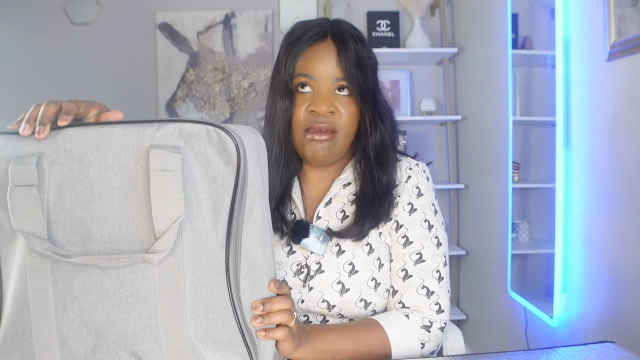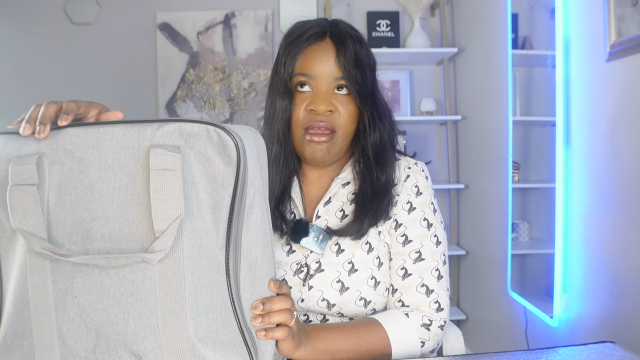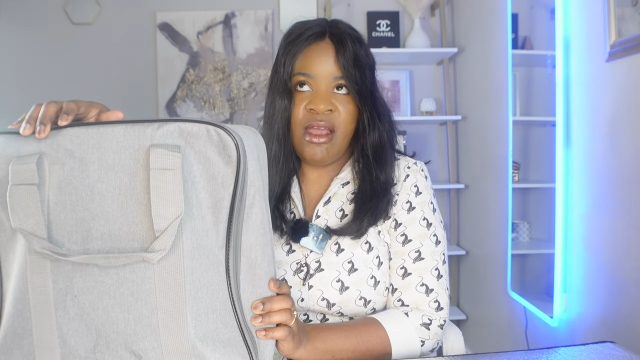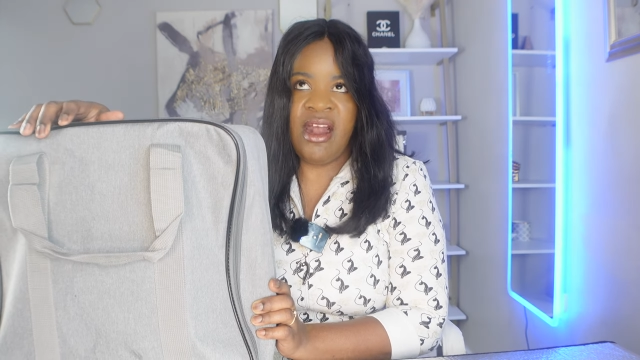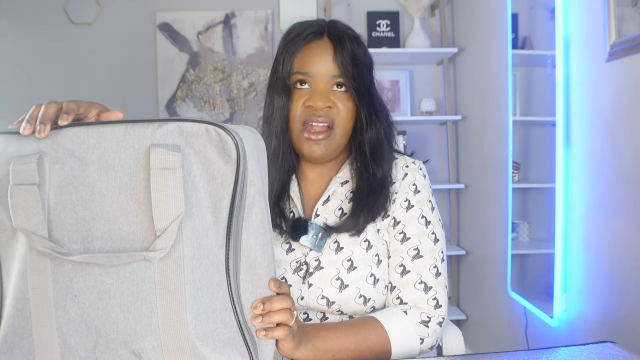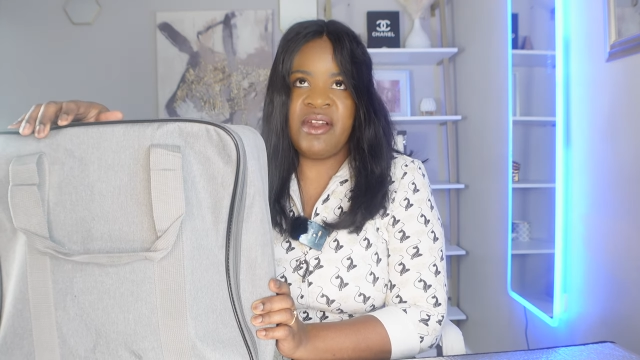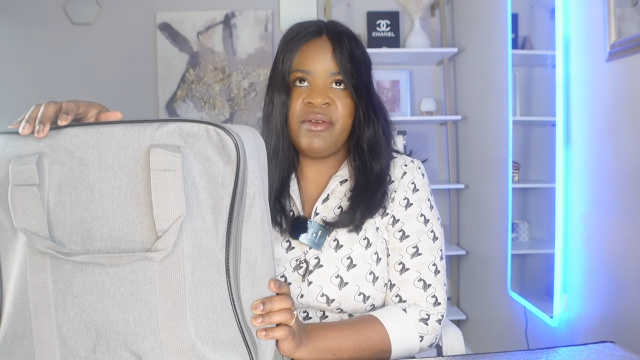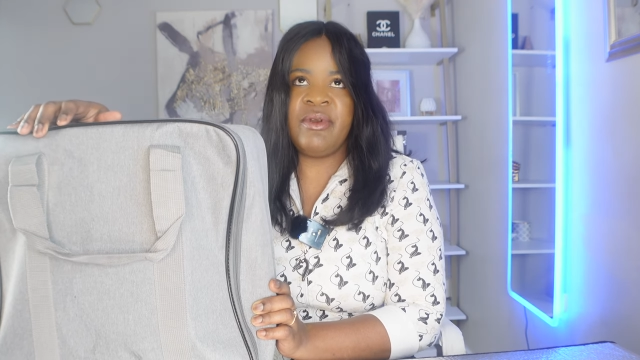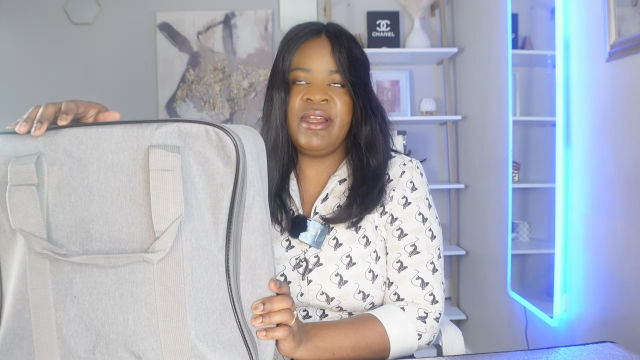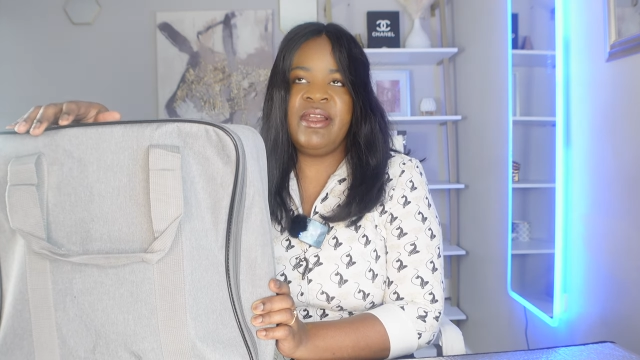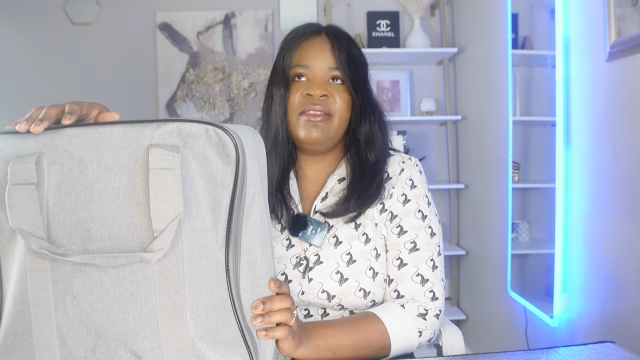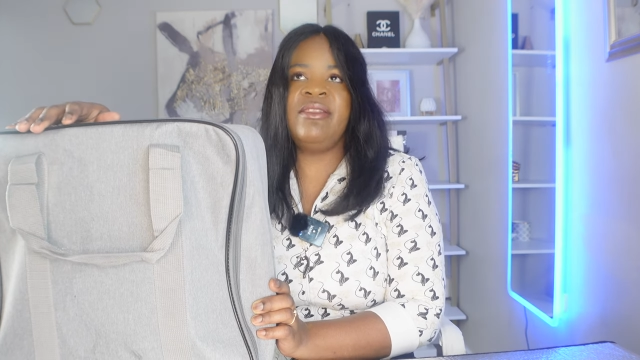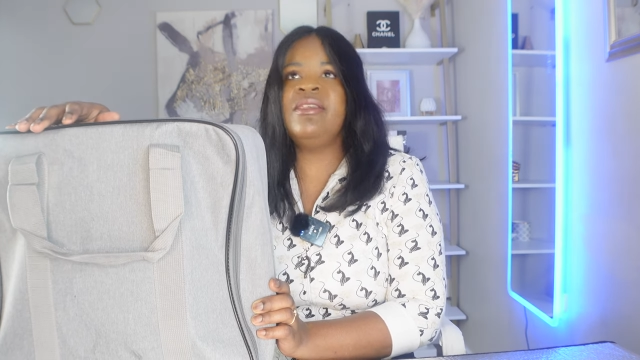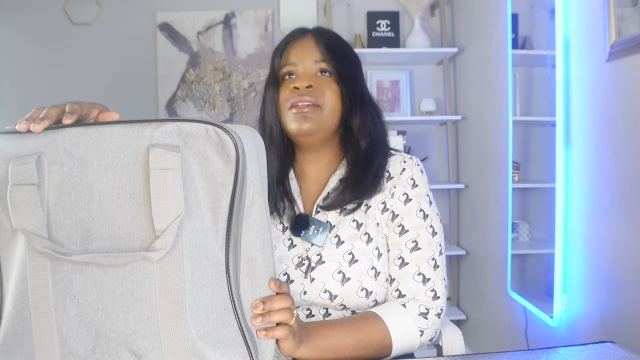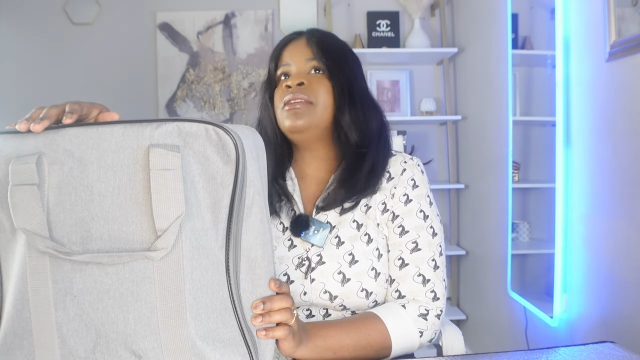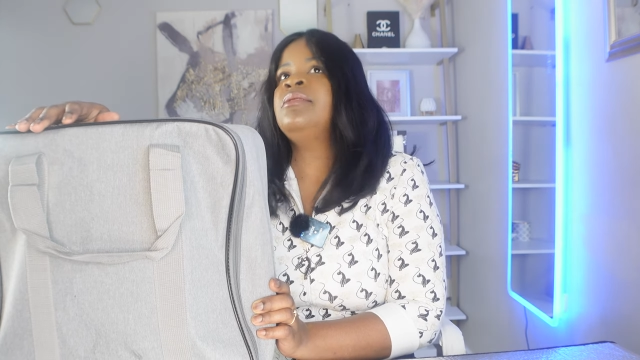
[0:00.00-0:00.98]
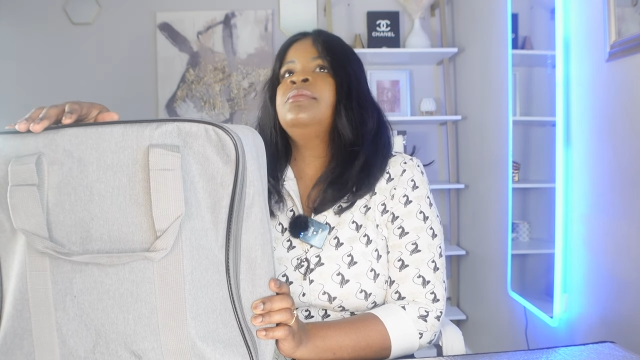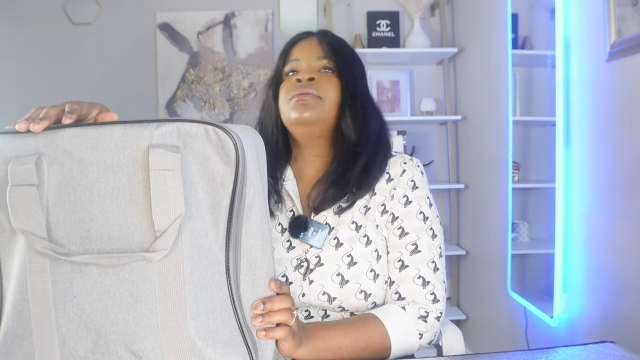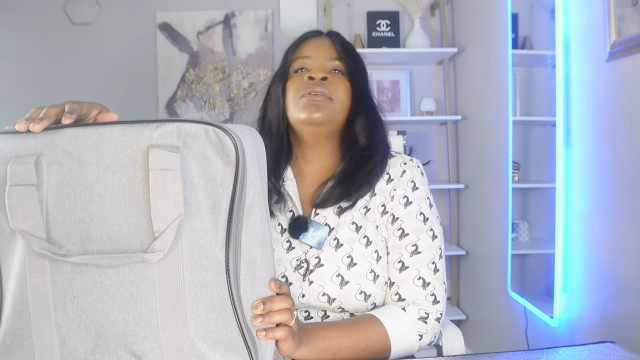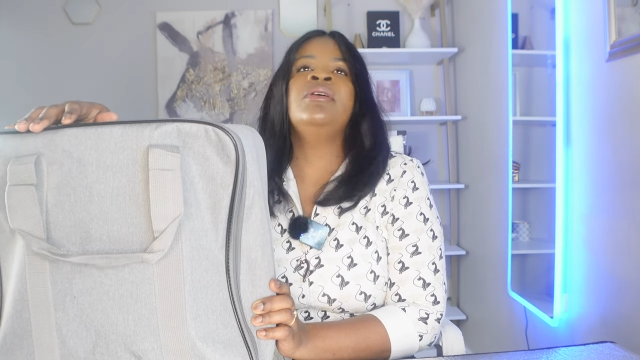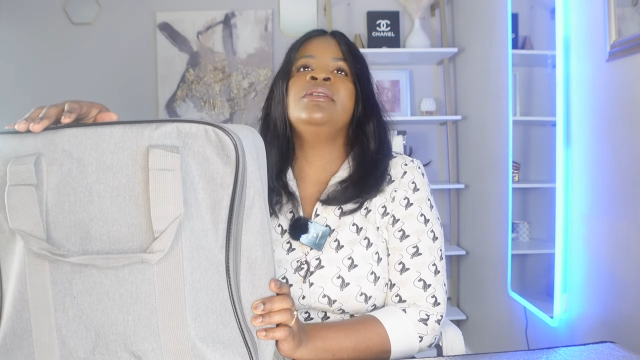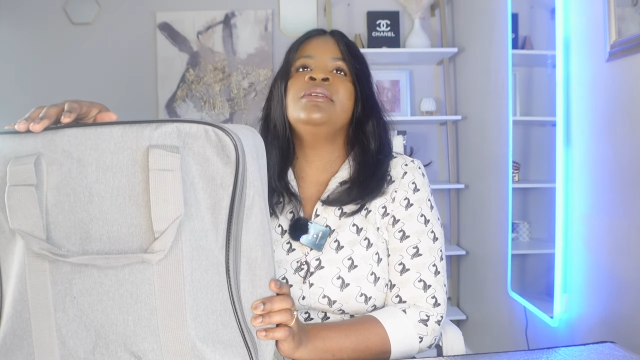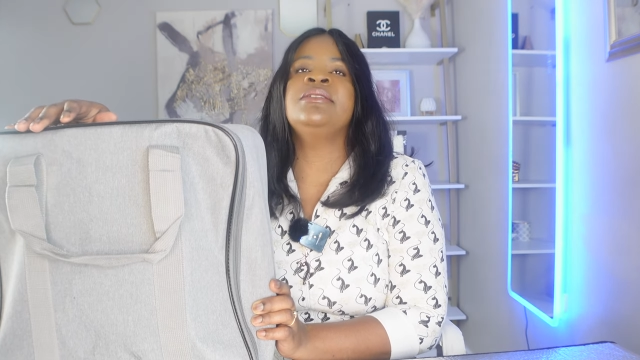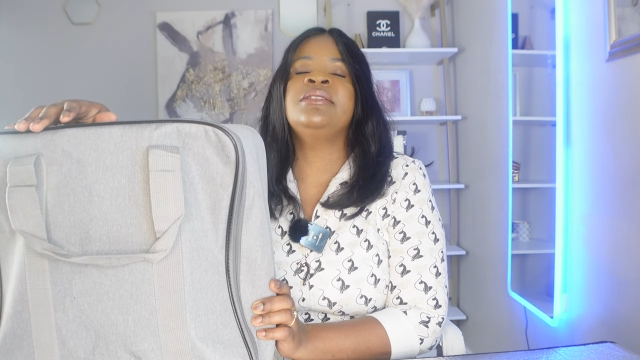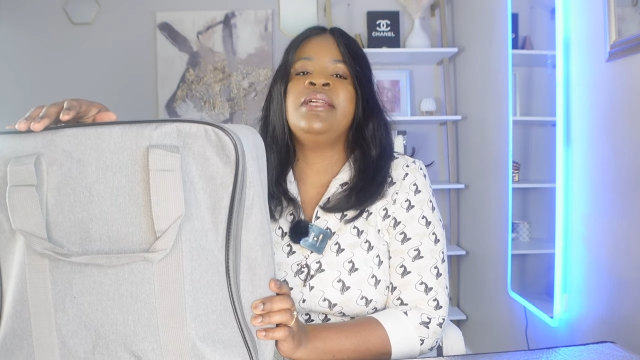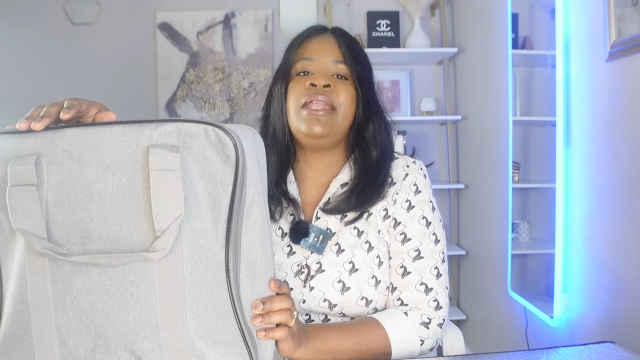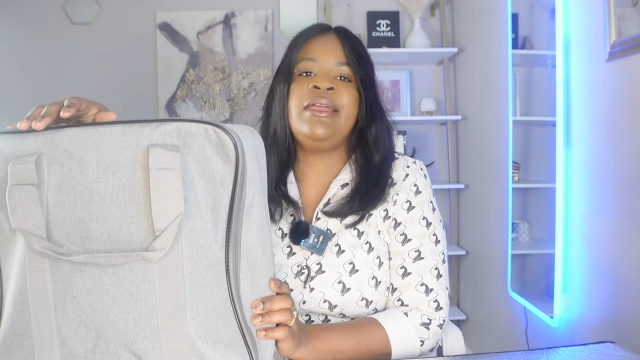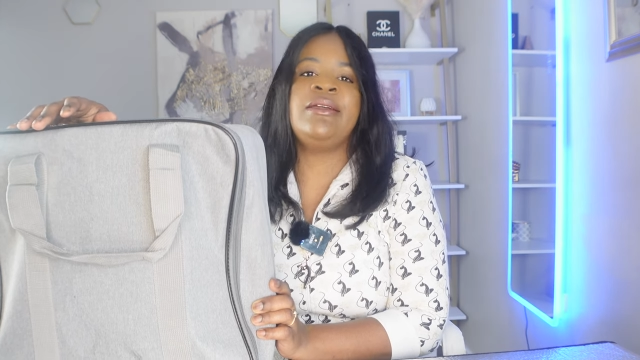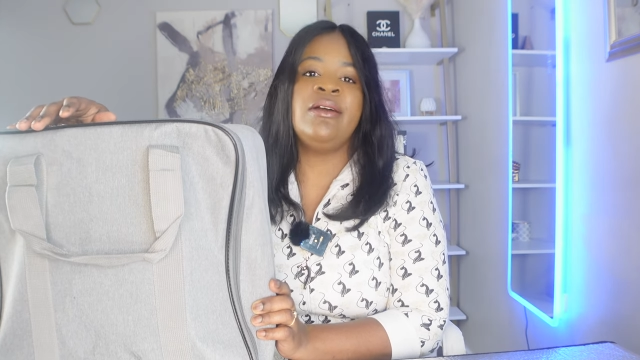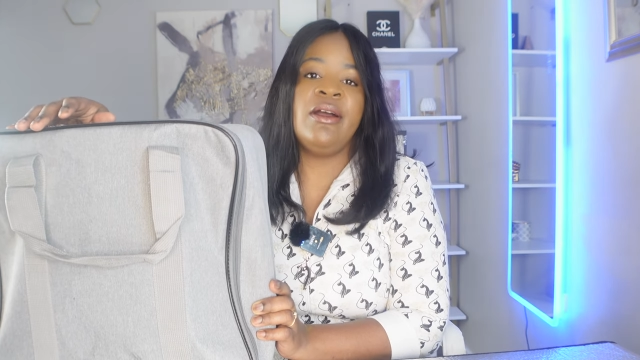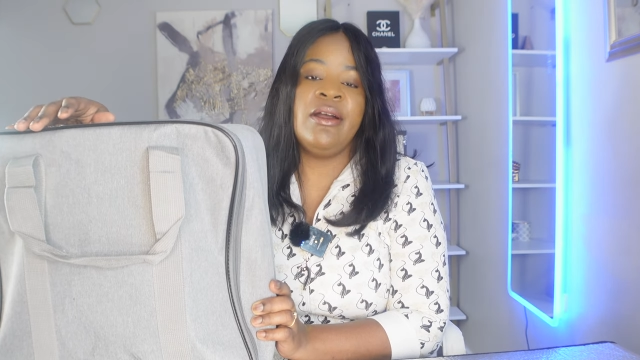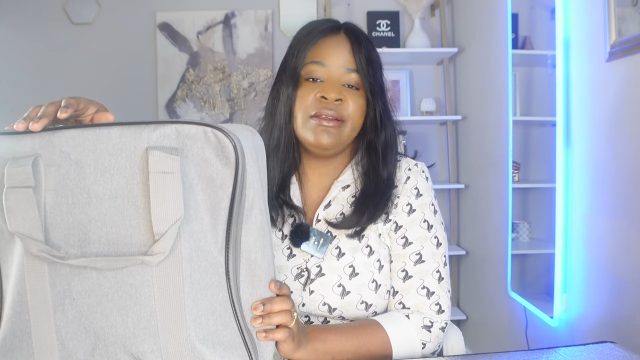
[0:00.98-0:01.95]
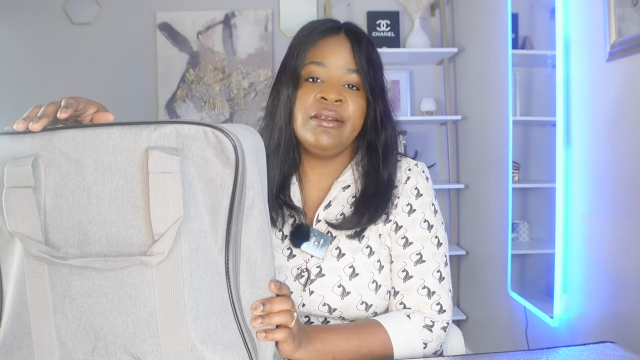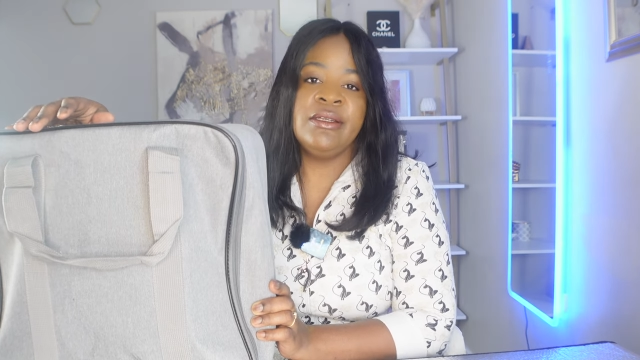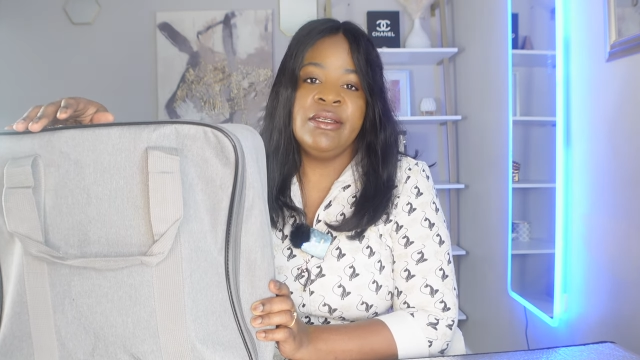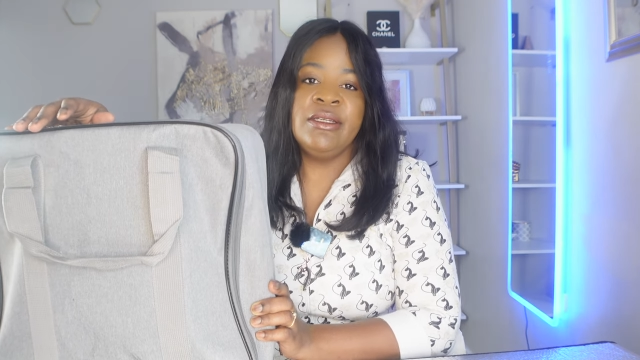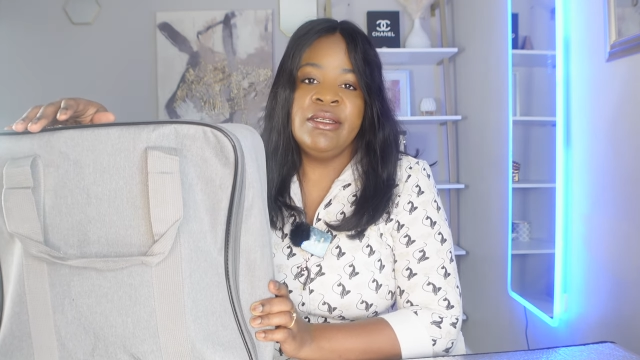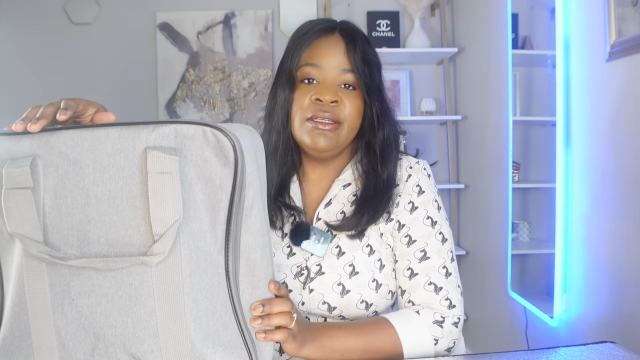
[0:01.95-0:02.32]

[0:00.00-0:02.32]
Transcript: hundred and thirty dollars that I got